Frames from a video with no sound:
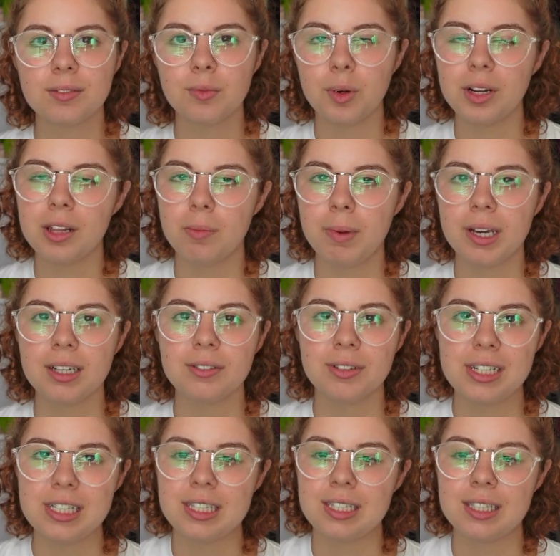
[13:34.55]
one of the big
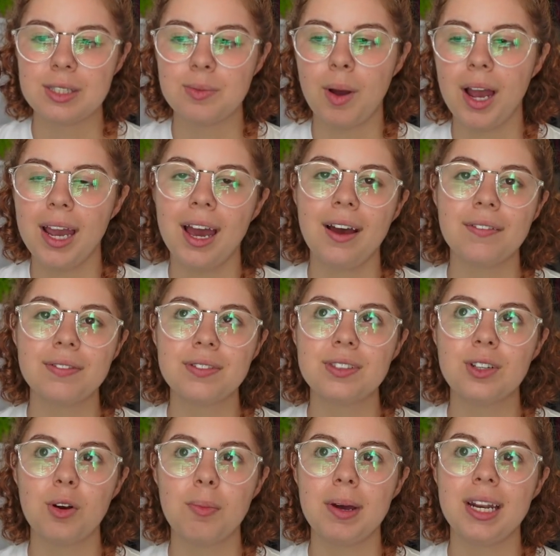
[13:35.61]
reasons why I have
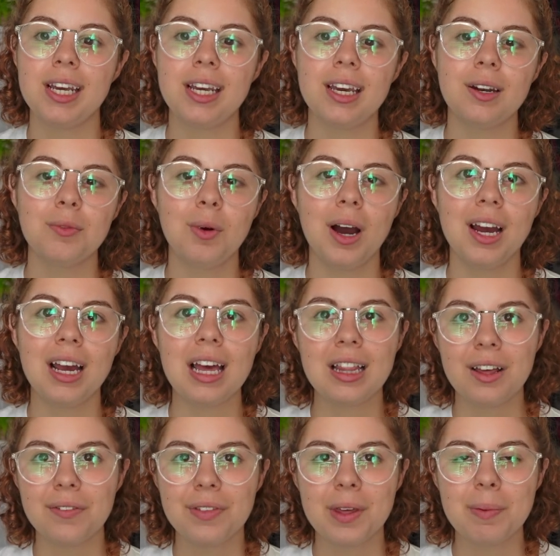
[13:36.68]
so many and why I
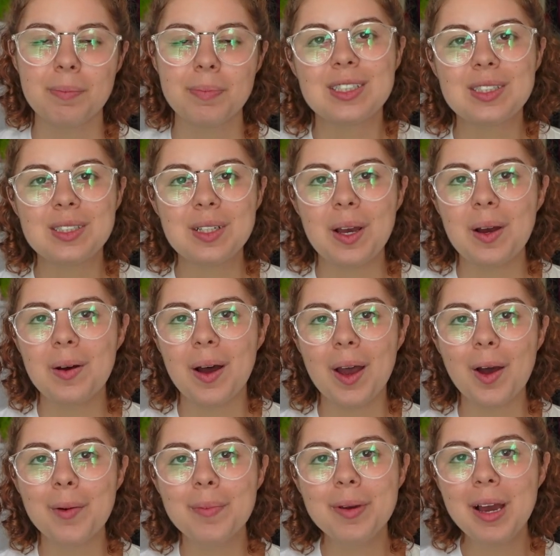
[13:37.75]
love them. So I
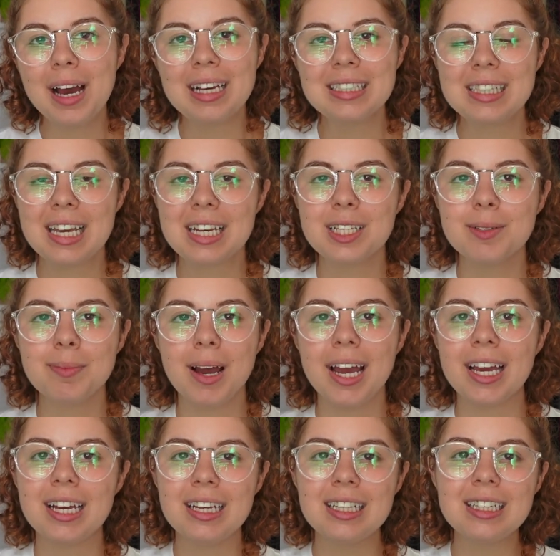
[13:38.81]
hope you guys liked
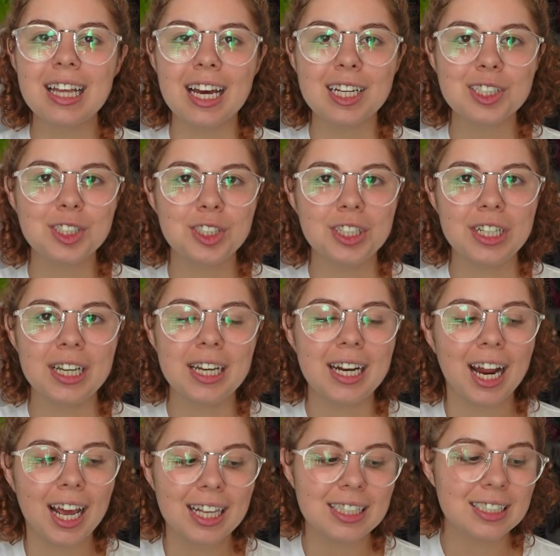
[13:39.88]
my collection.
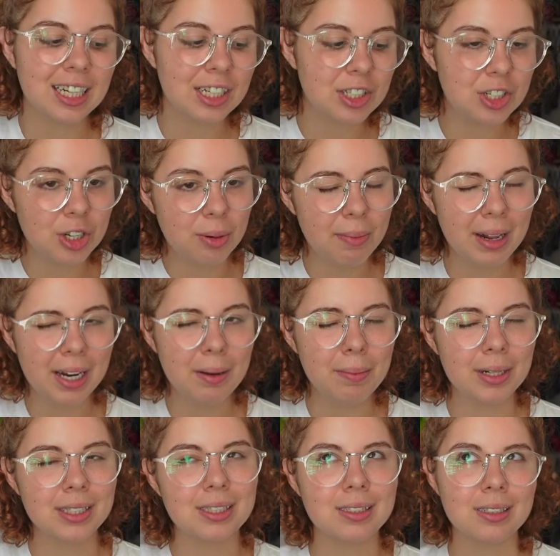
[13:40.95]
It's not too many,
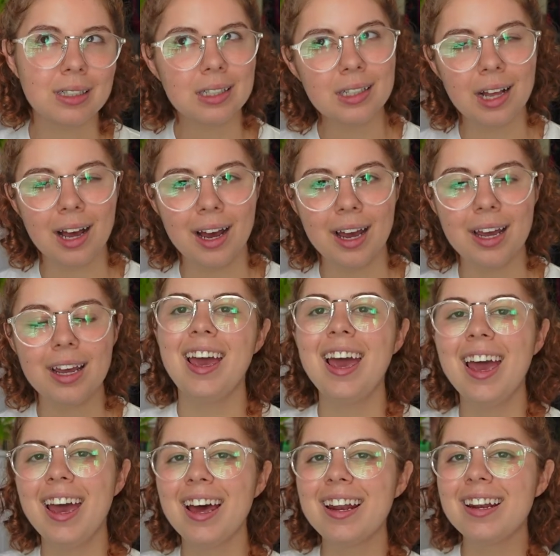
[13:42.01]
but it's still a
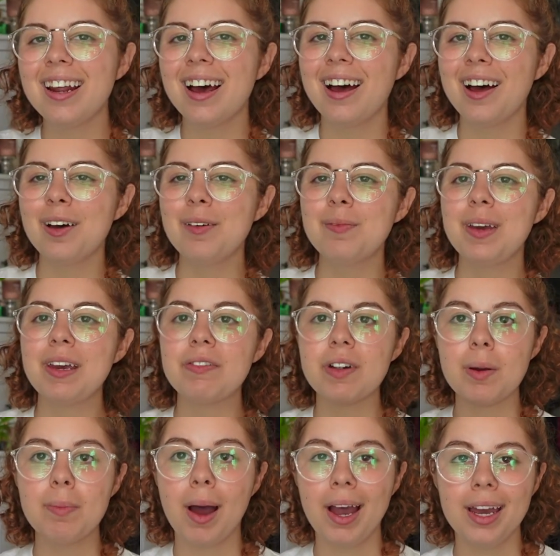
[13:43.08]
lot. And if
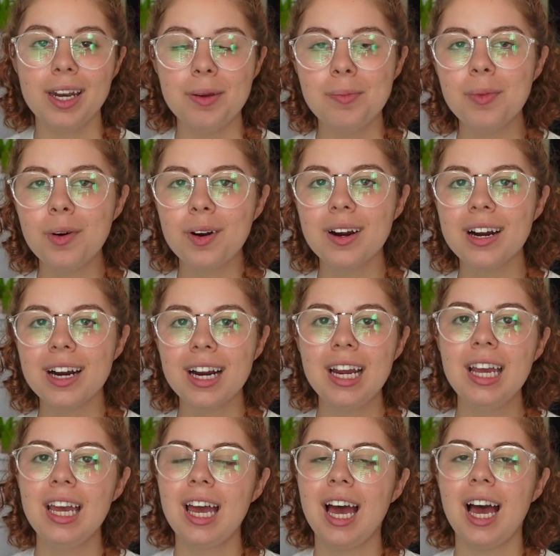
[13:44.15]
I buy any more,
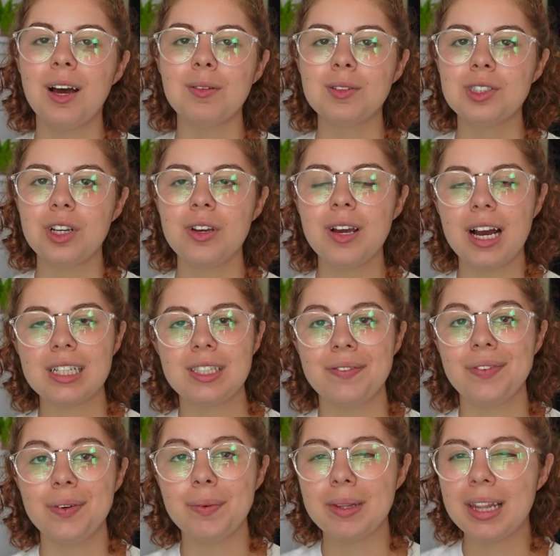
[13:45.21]
I will show you guys
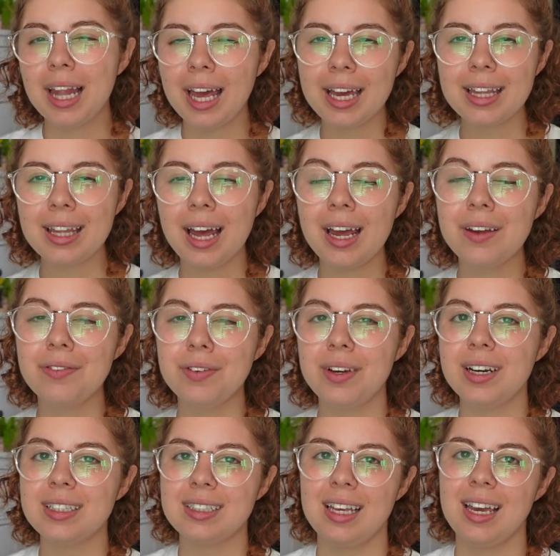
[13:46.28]
if you would like that, if you
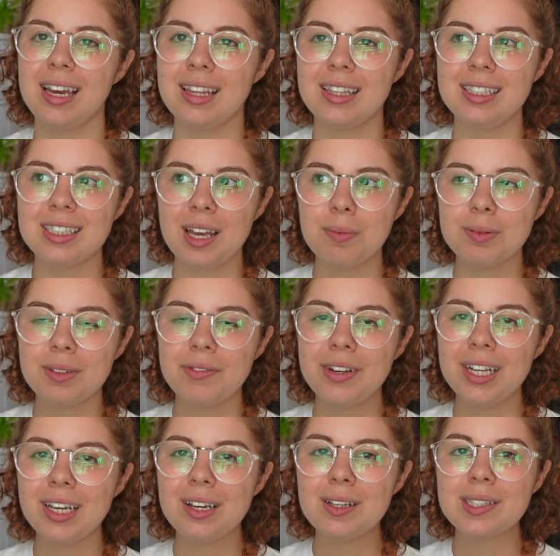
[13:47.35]
guys like these types of
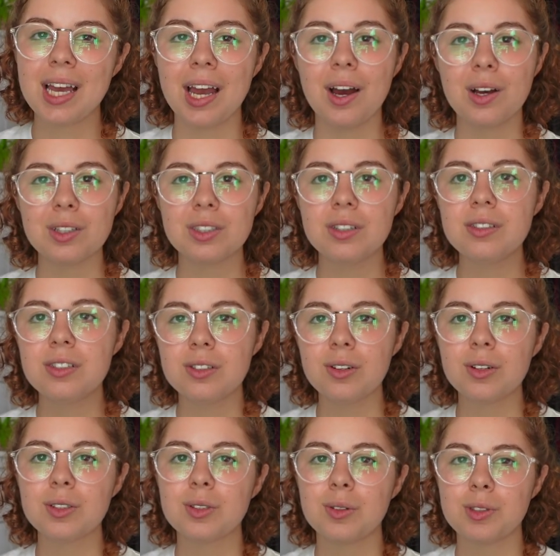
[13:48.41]
videos. I also do
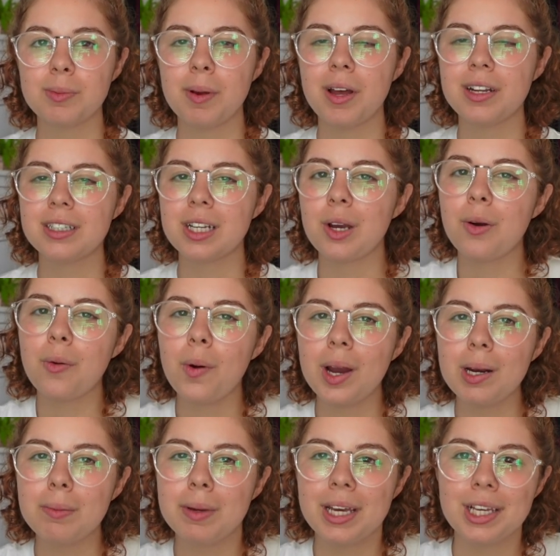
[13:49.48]
go squishmallow hunting
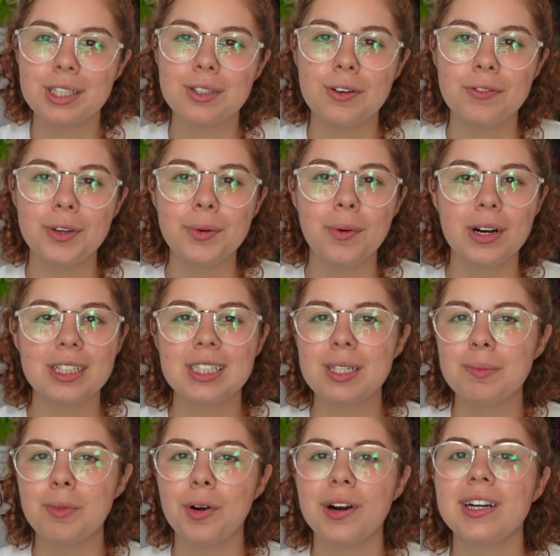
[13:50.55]
quite a bit, so if you want to see
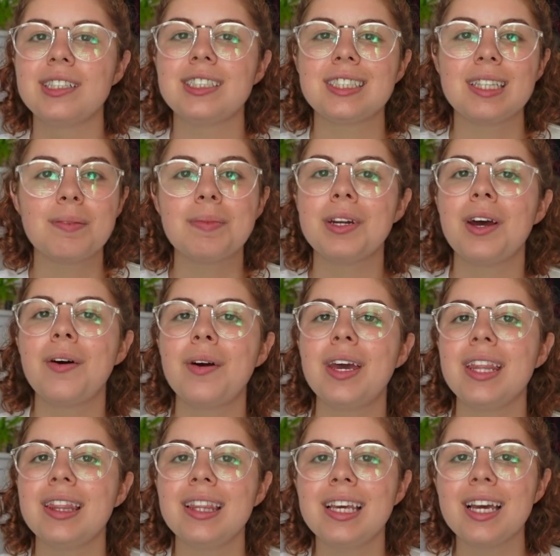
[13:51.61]
more, just let me know
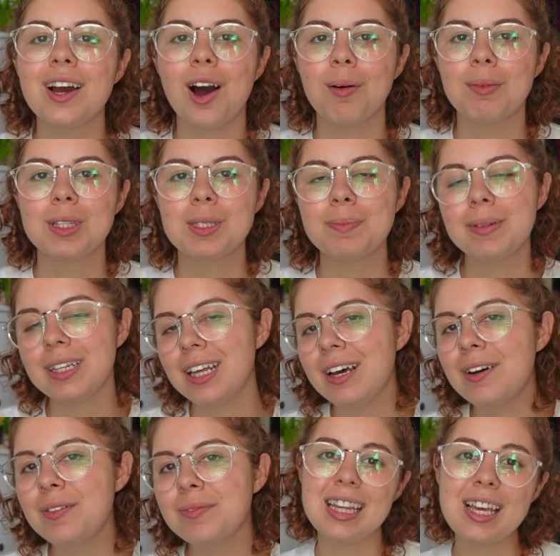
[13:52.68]
in the comments
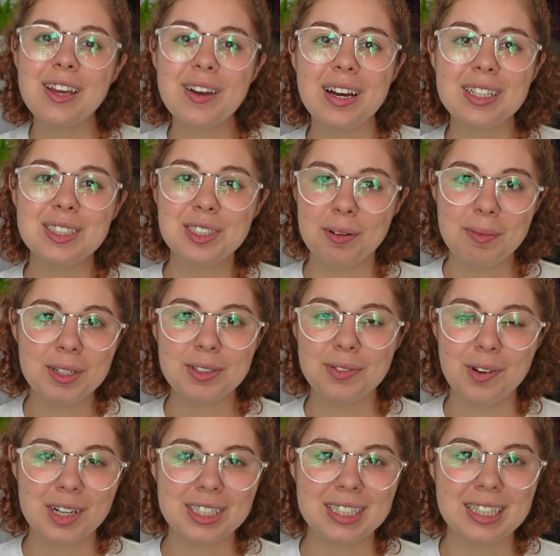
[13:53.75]
below. Thank you guys so much
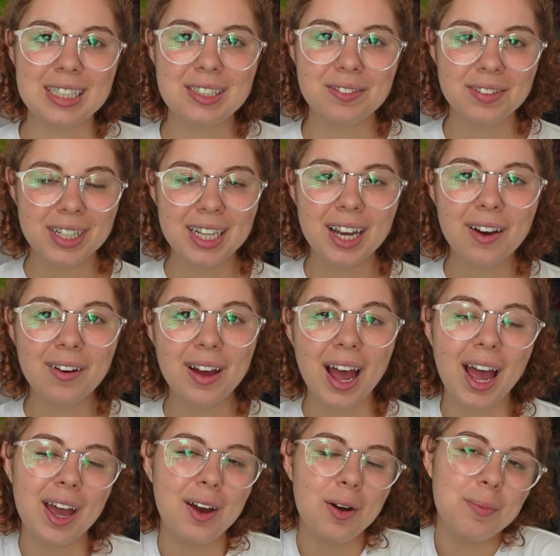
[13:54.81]
for watching this video.
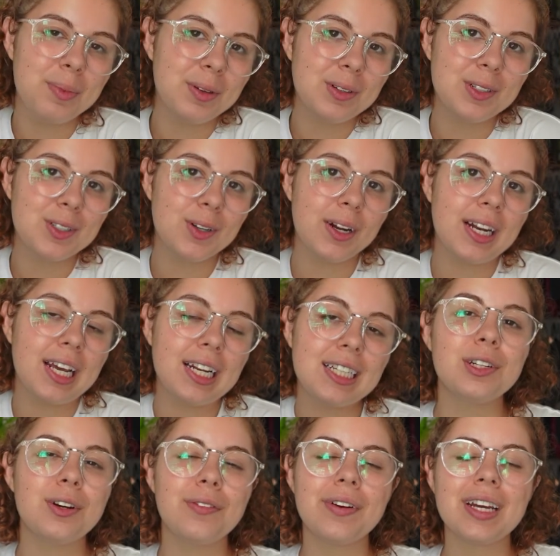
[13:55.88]
I hope you enjoyed it.
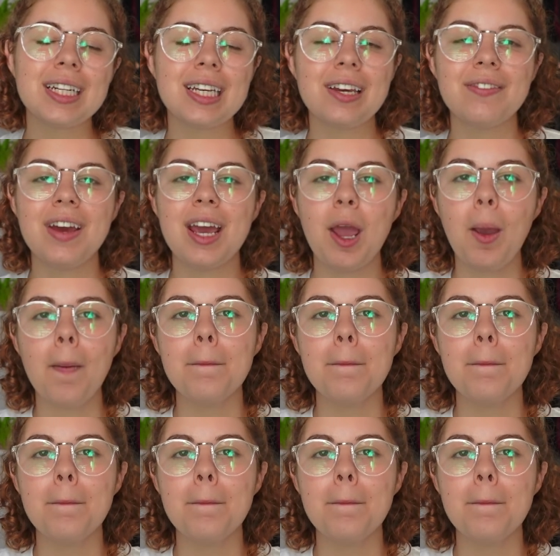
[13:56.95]
Don't forget to give a